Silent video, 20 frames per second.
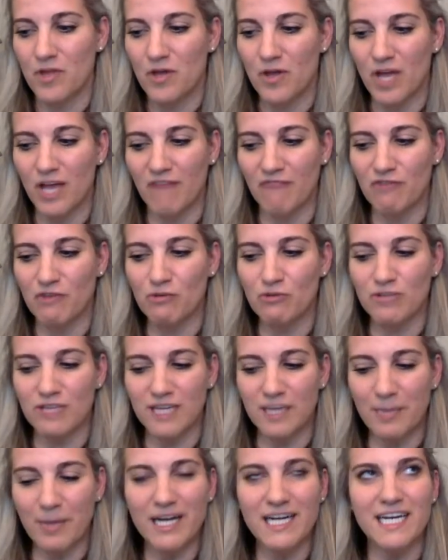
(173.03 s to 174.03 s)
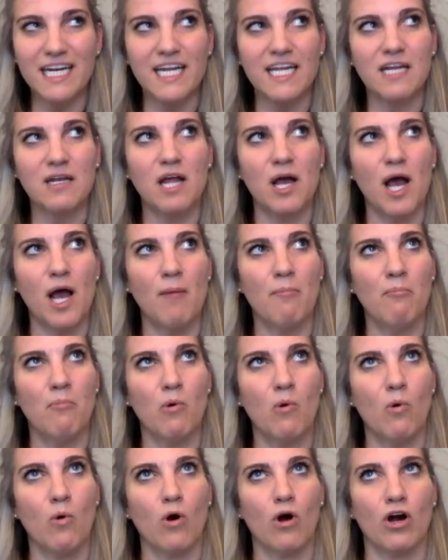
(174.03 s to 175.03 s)
If you think about it in a
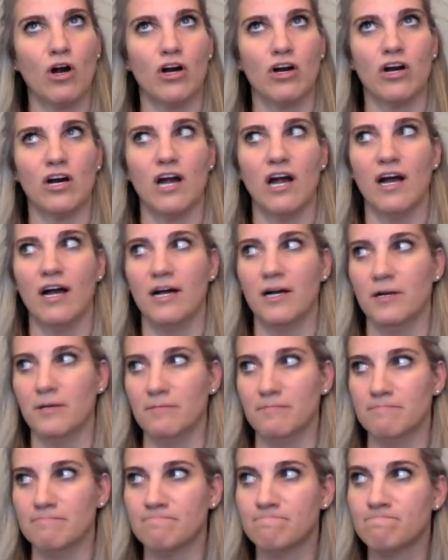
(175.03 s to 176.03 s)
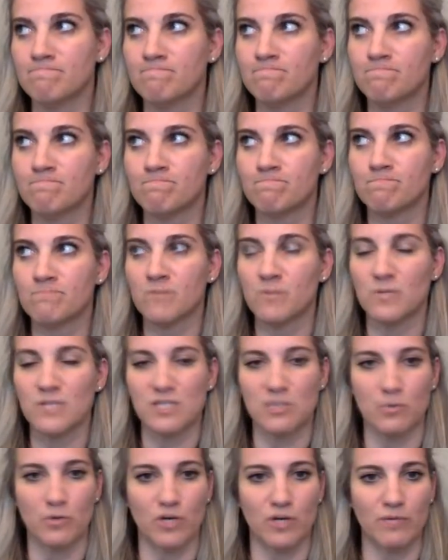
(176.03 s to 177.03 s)
more, what's the
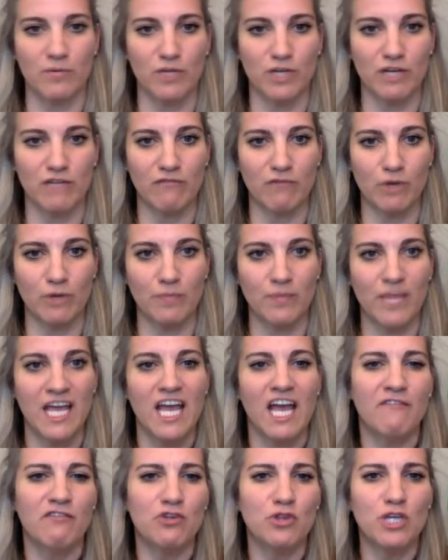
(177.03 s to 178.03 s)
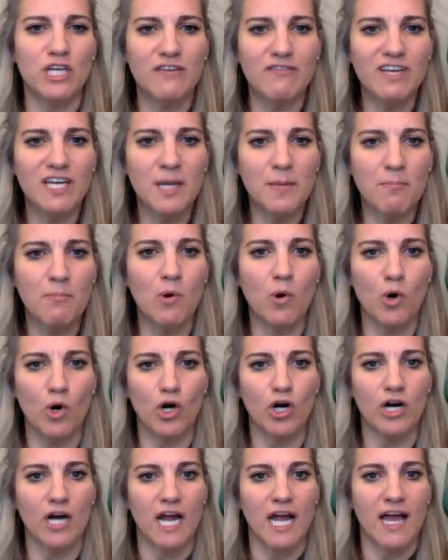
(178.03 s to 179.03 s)
word I'm looking for? If you think of it in
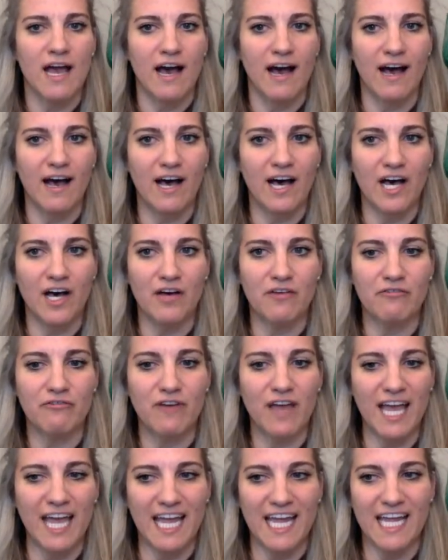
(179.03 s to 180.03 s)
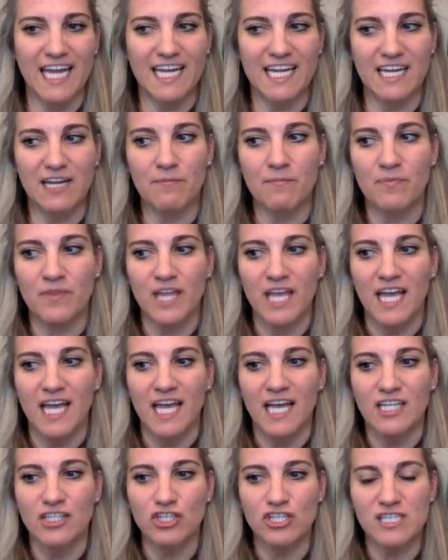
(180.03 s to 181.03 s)
more of
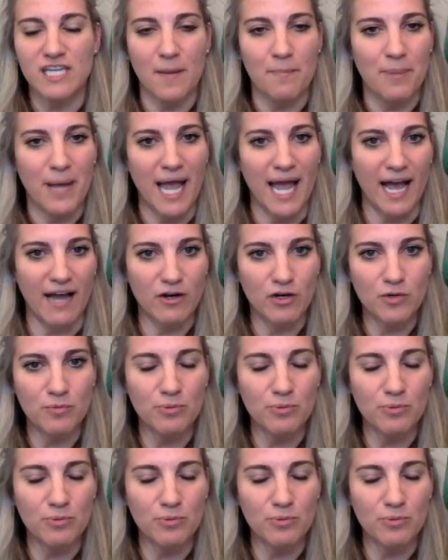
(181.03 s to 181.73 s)
just a pattern